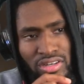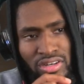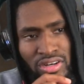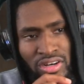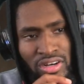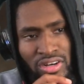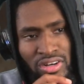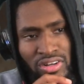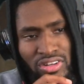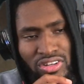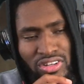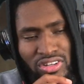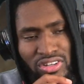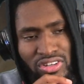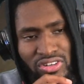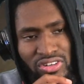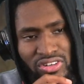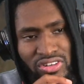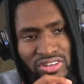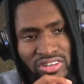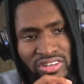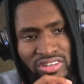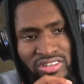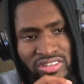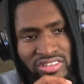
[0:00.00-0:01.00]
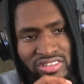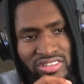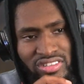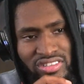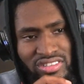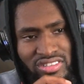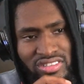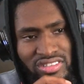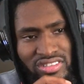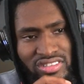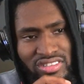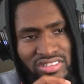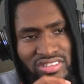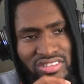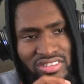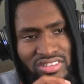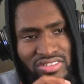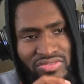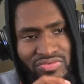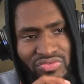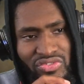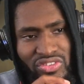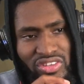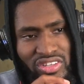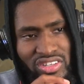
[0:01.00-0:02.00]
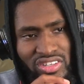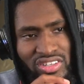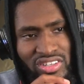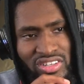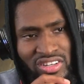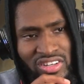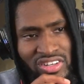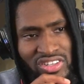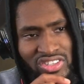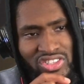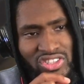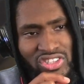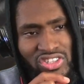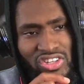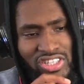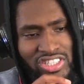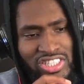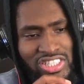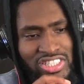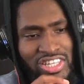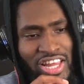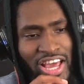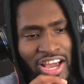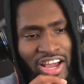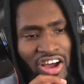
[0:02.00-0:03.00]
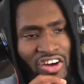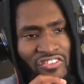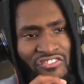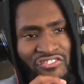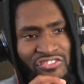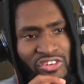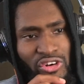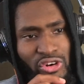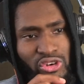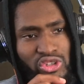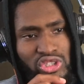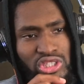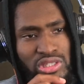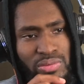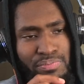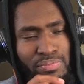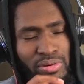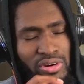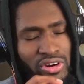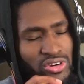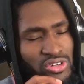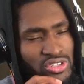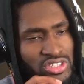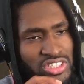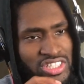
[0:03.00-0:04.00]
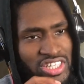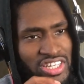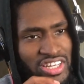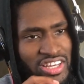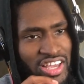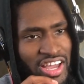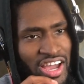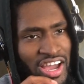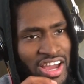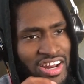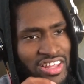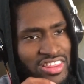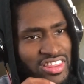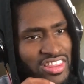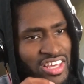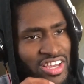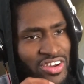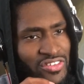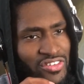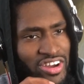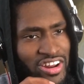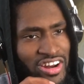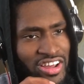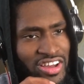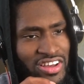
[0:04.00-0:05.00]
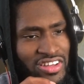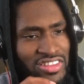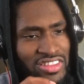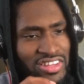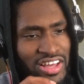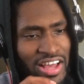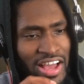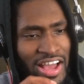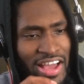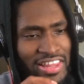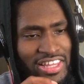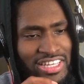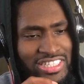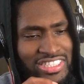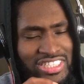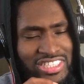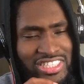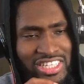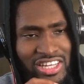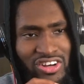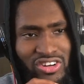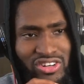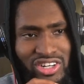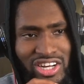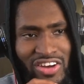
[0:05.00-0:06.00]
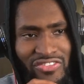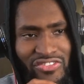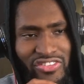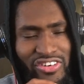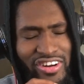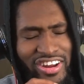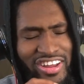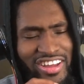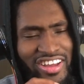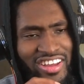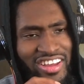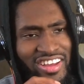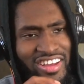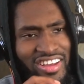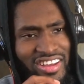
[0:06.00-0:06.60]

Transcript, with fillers: Oh lord. So this is like a first person kind of thing right here. Uh, this is though different.